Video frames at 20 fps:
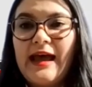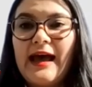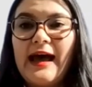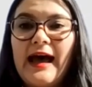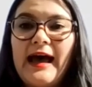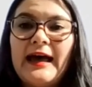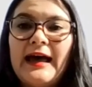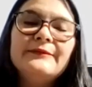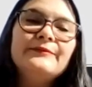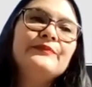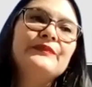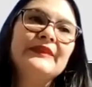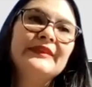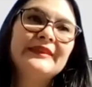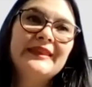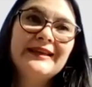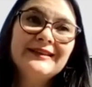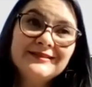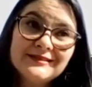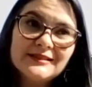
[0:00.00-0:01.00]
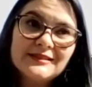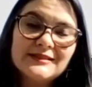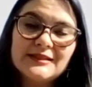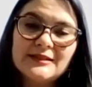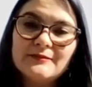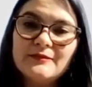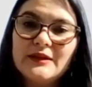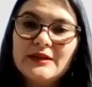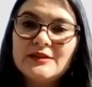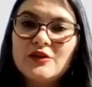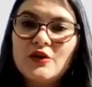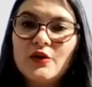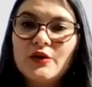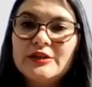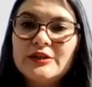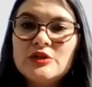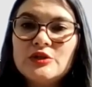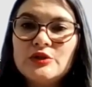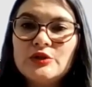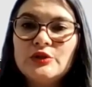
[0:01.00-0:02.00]
and this system is
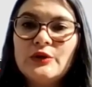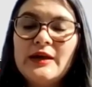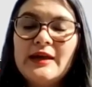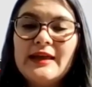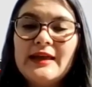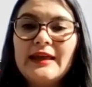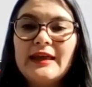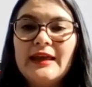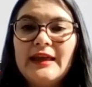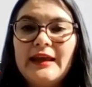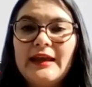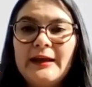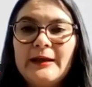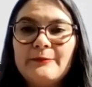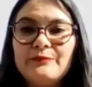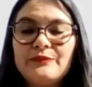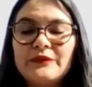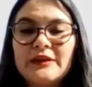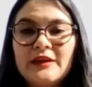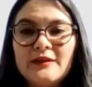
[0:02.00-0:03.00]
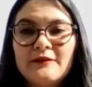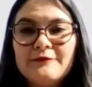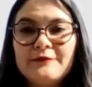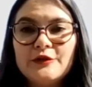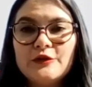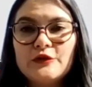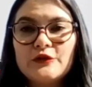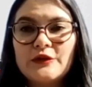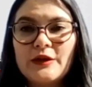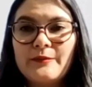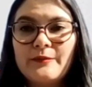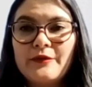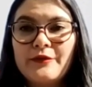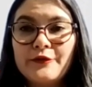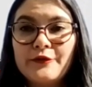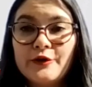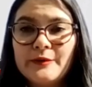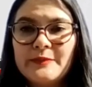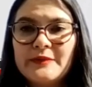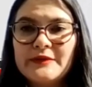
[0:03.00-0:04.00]
going to give you some
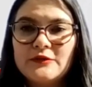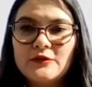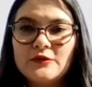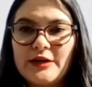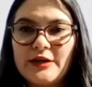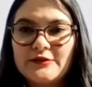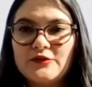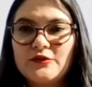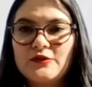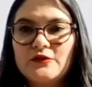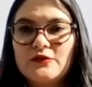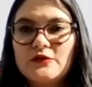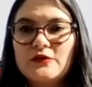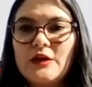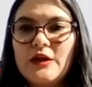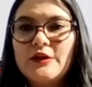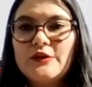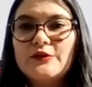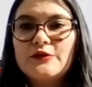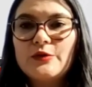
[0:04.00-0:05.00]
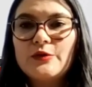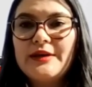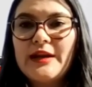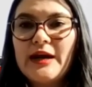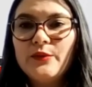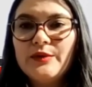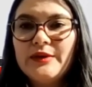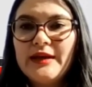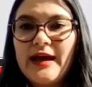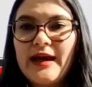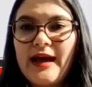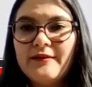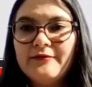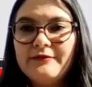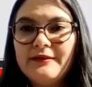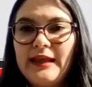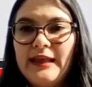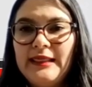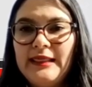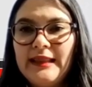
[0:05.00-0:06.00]
therapy suggestions. So now we have
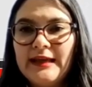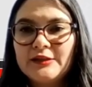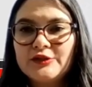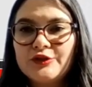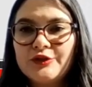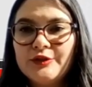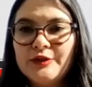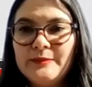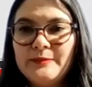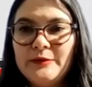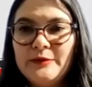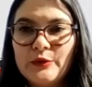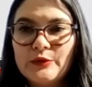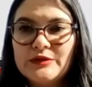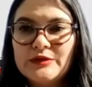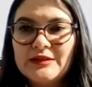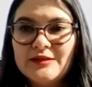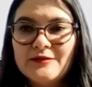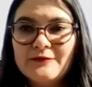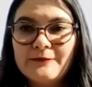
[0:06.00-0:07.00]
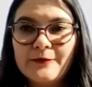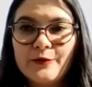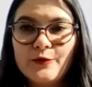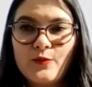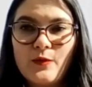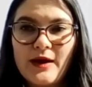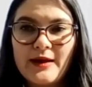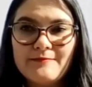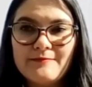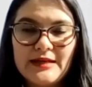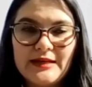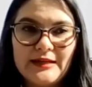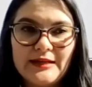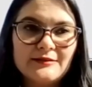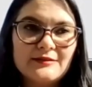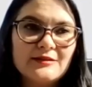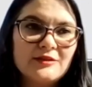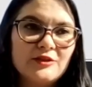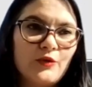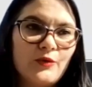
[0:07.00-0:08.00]
electrohypnosis for 1
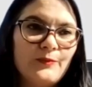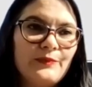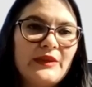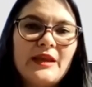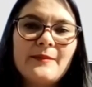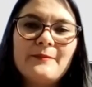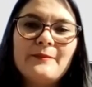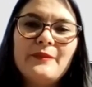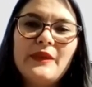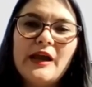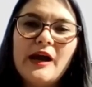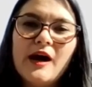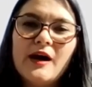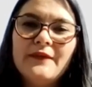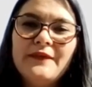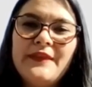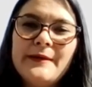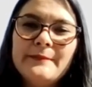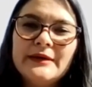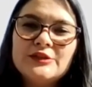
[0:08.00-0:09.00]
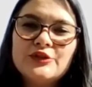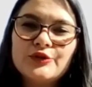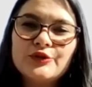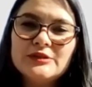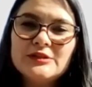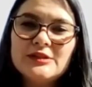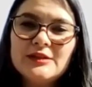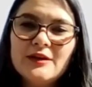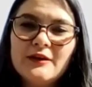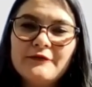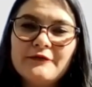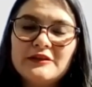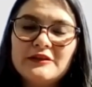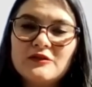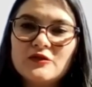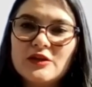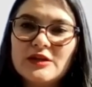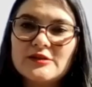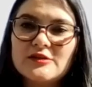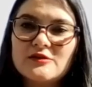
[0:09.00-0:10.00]
minute. So the majority of the
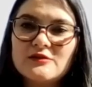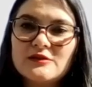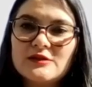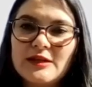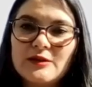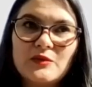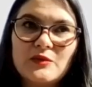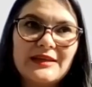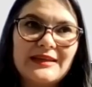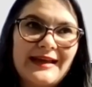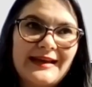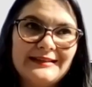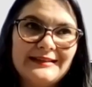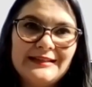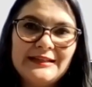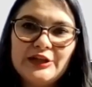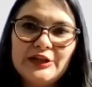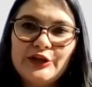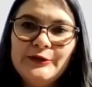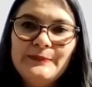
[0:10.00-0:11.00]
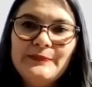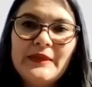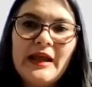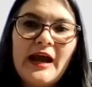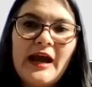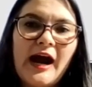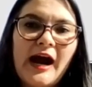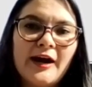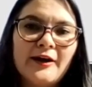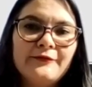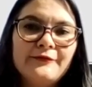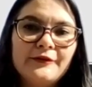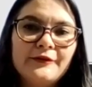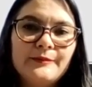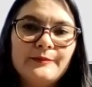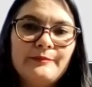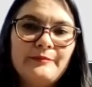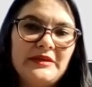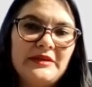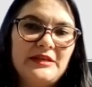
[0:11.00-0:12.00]
suggestions that we get in here are
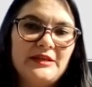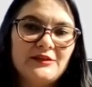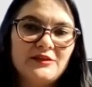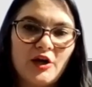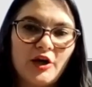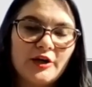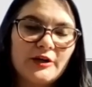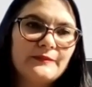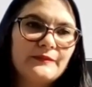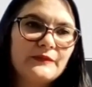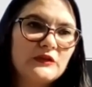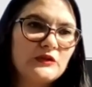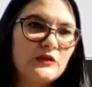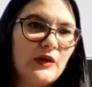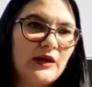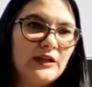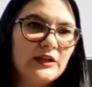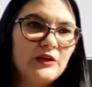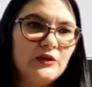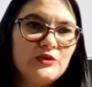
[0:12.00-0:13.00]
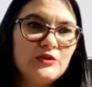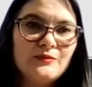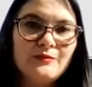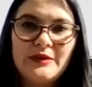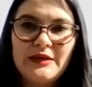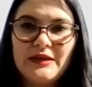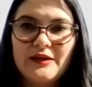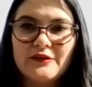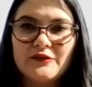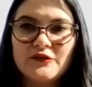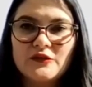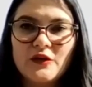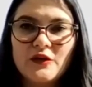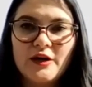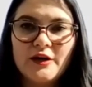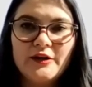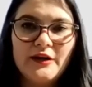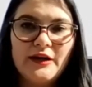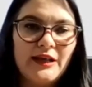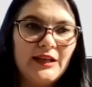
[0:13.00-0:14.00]
from BSR. So I'll go to
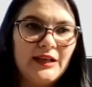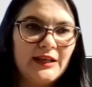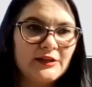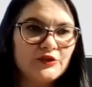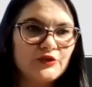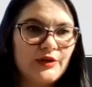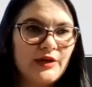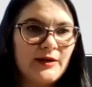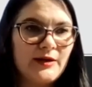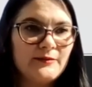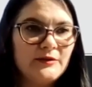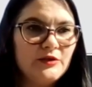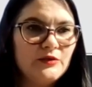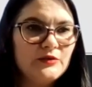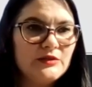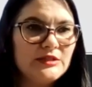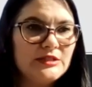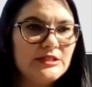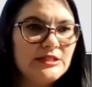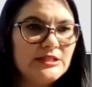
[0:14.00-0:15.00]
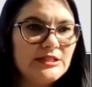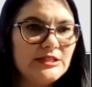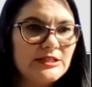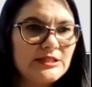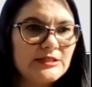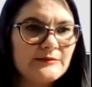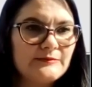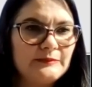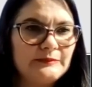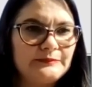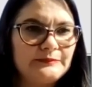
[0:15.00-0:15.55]
BSR, electrohypnosis.